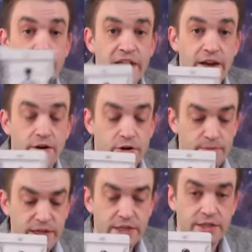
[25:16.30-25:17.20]
That
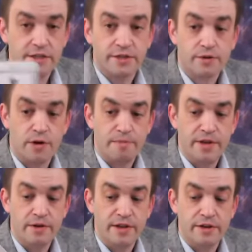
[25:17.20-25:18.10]
hermit to the
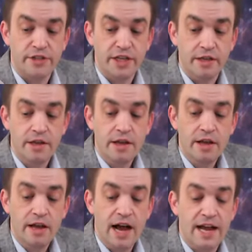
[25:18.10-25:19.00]
Scorpio energy
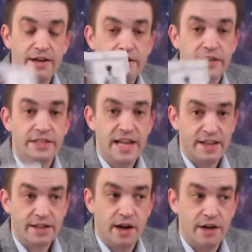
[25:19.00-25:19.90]
on the
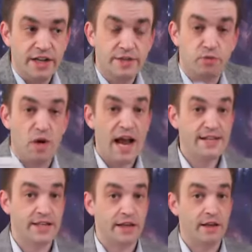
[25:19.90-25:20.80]
death card is
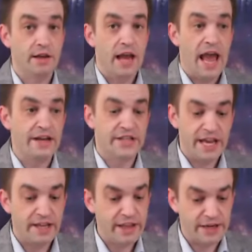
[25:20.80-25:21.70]
rising and
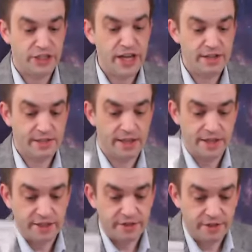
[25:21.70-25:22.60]
taking that chance on
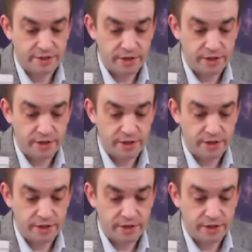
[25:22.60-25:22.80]
things here.